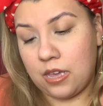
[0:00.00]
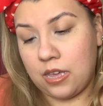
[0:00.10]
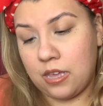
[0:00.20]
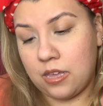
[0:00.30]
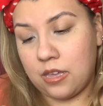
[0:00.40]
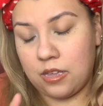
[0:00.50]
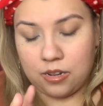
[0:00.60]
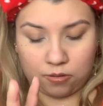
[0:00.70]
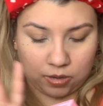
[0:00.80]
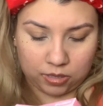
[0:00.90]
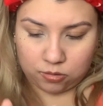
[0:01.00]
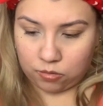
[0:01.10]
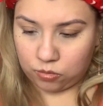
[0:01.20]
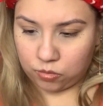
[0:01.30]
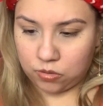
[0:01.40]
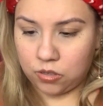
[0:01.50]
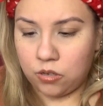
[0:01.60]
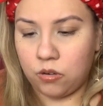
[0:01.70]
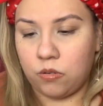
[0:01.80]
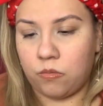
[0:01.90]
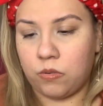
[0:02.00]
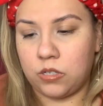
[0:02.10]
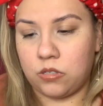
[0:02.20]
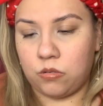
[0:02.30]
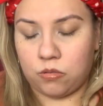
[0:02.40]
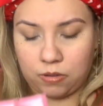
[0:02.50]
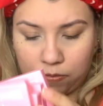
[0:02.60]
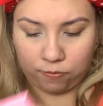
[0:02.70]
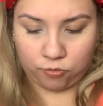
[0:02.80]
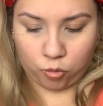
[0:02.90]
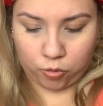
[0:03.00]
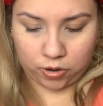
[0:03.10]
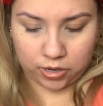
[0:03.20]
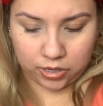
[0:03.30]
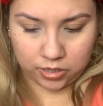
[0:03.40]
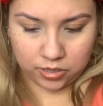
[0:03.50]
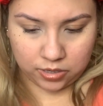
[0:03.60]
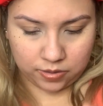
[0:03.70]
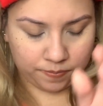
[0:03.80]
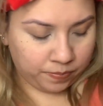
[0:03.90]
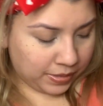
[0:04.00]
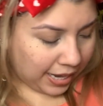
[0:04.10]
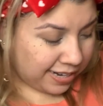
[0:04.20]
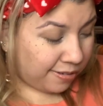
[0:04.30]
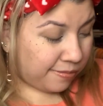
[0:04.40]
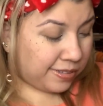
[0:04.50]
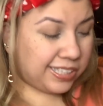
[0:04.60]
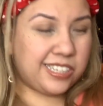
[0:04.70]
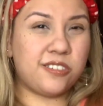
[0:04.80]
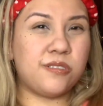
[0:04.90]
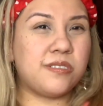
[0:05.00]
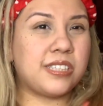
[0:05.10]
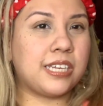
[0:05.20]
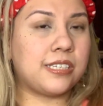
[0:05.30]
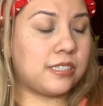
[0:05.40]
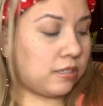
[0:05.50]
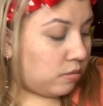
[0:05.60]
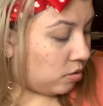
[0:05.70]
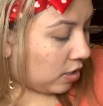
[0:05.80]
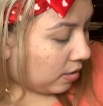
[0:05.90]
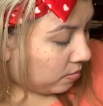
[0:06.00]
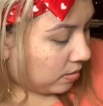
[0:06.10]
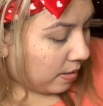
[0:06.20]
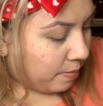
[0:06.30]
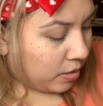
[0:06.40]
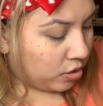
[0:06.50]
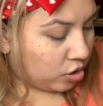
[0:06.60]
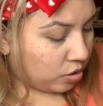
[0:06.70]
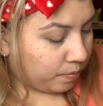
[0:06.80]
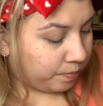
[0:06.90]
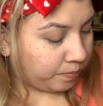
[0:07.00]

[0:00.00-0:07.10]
And okay, so those were 1, 2, 3, 4. I don't really use like single shadows that much,